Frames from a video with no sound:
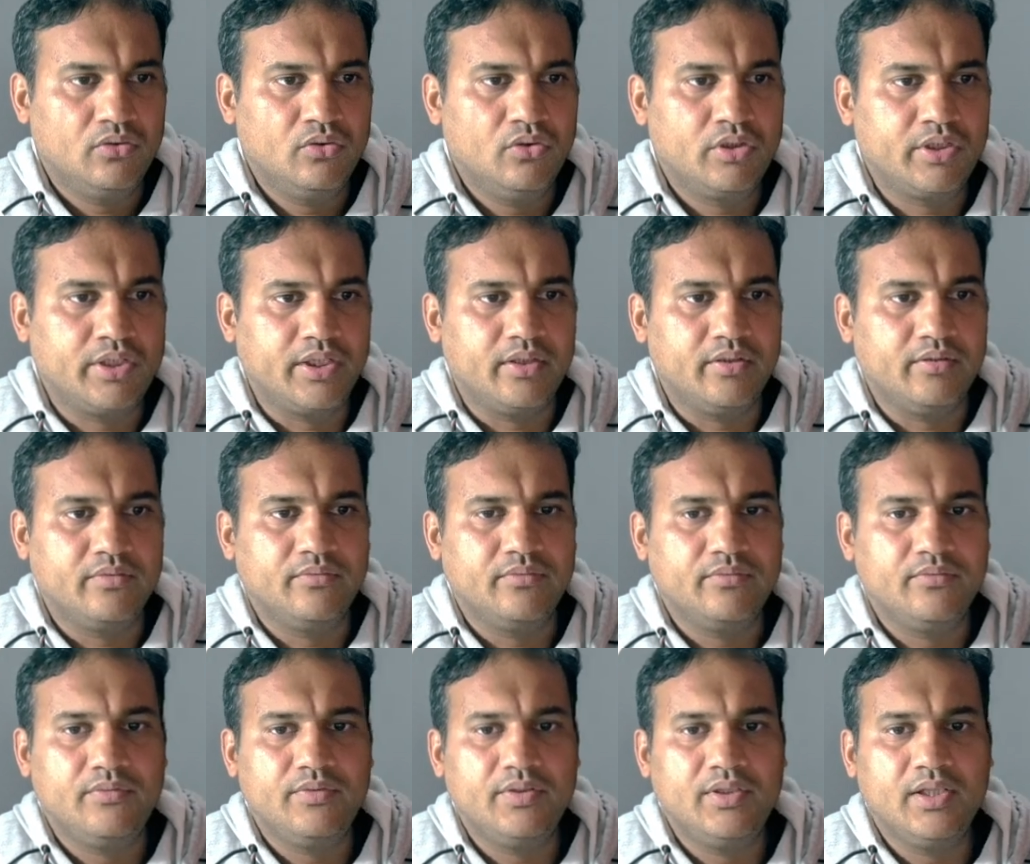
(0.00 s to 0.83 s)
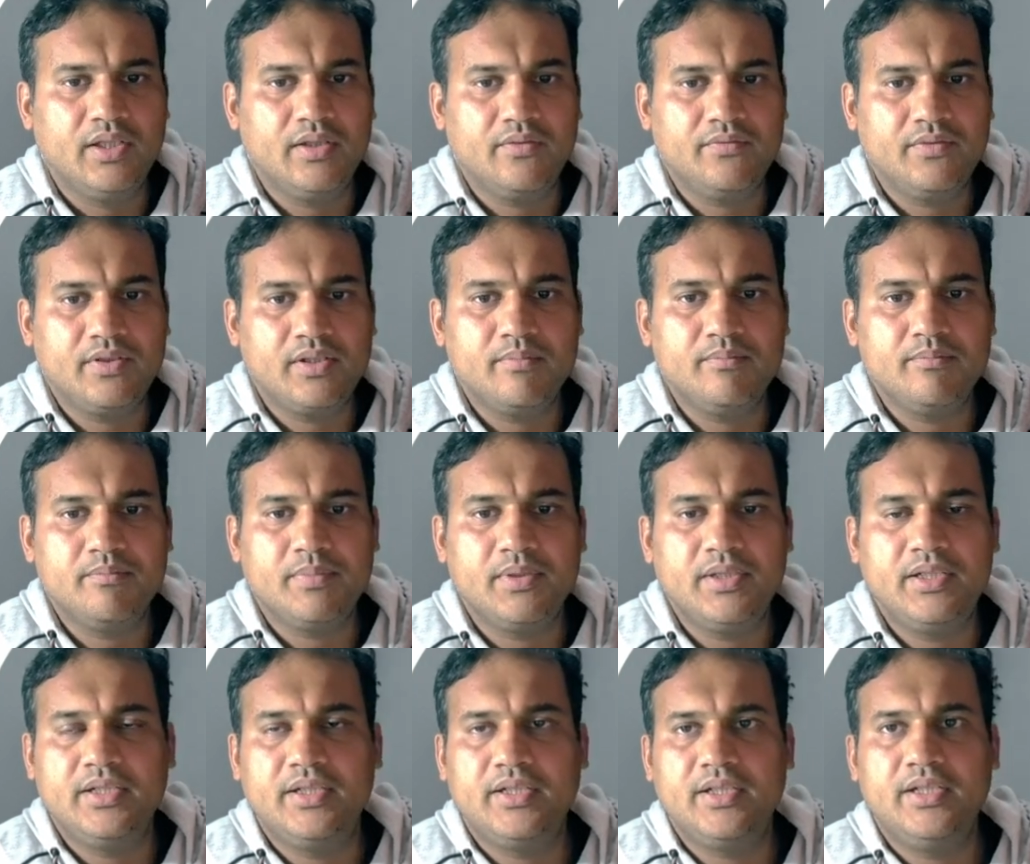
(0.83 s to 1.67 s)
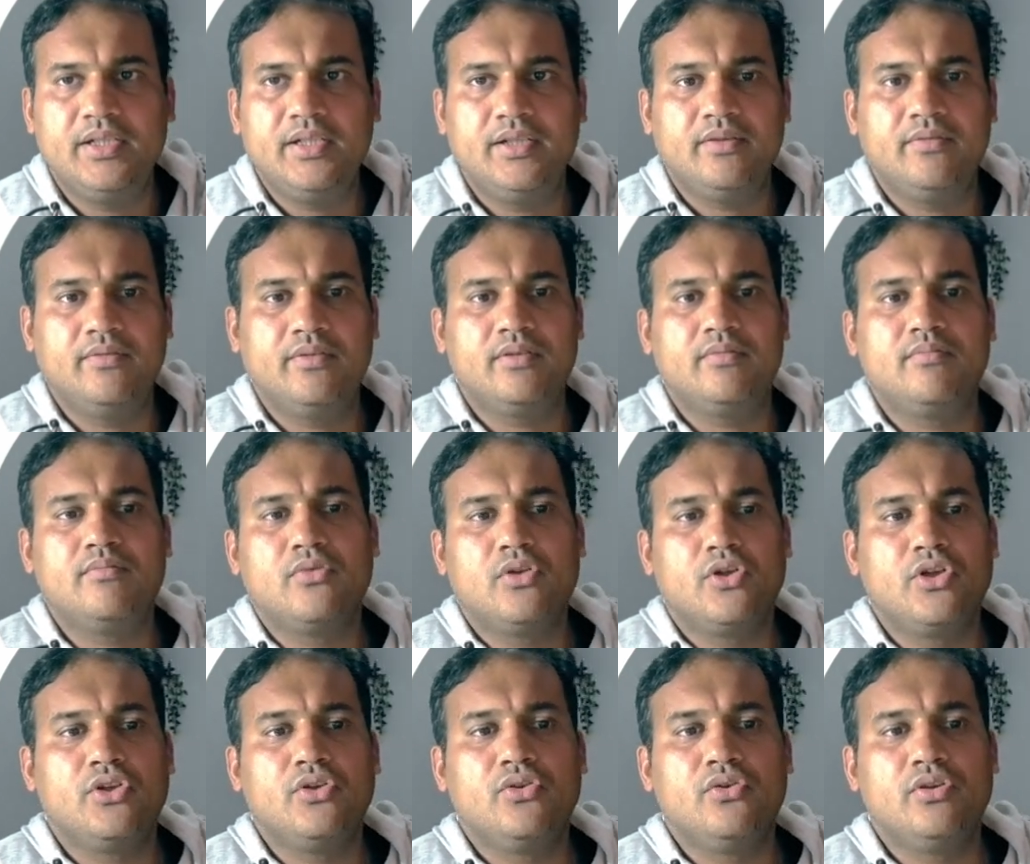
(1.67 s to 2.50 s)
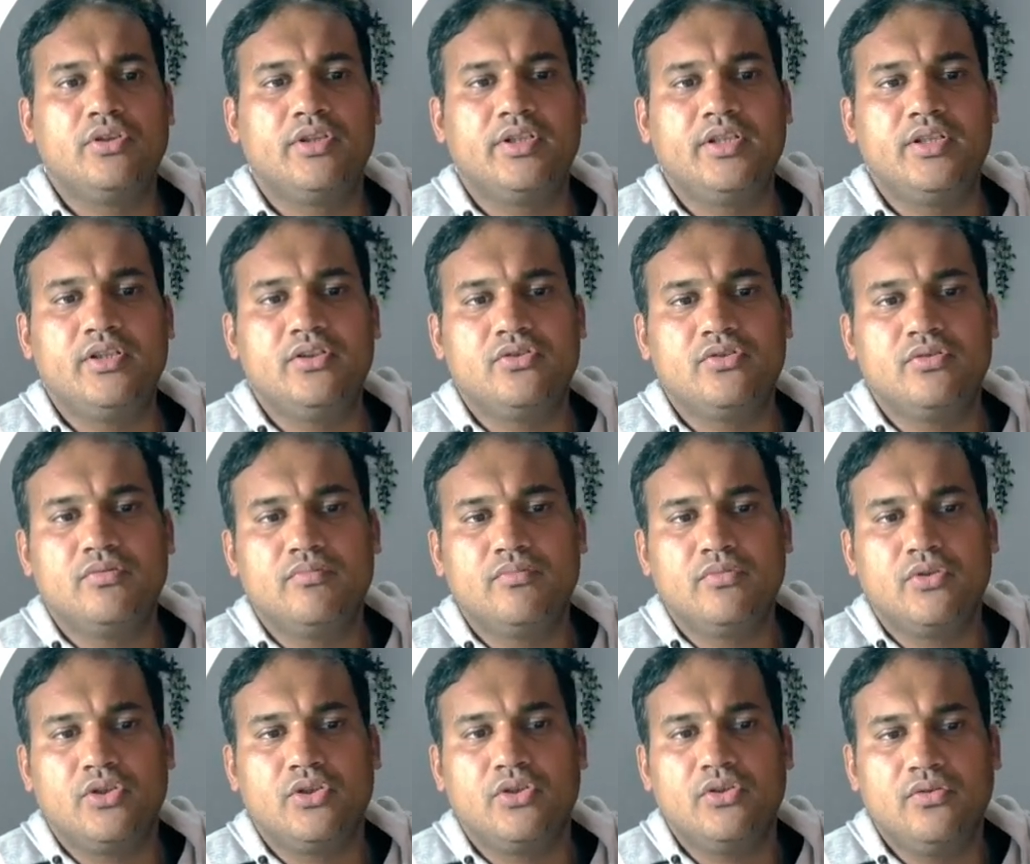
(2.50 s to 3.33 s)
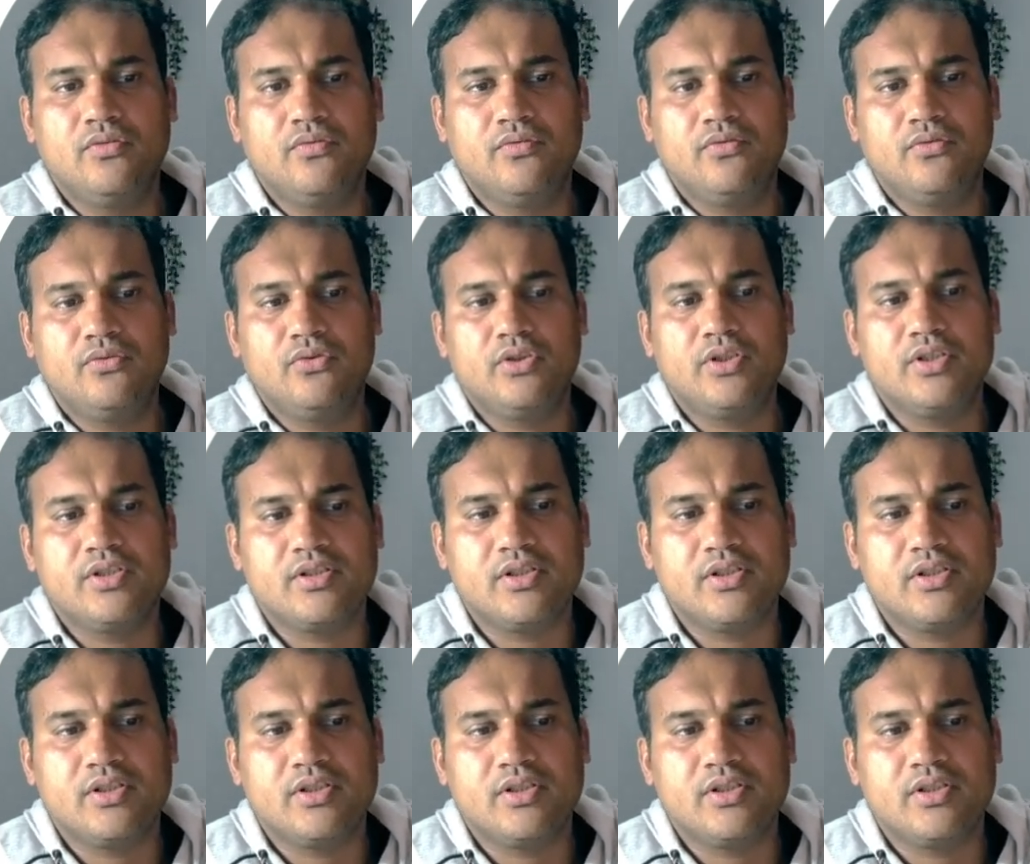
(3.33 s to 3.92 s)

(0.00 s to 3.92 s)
Okay, we have completed our module 3. So module 4 is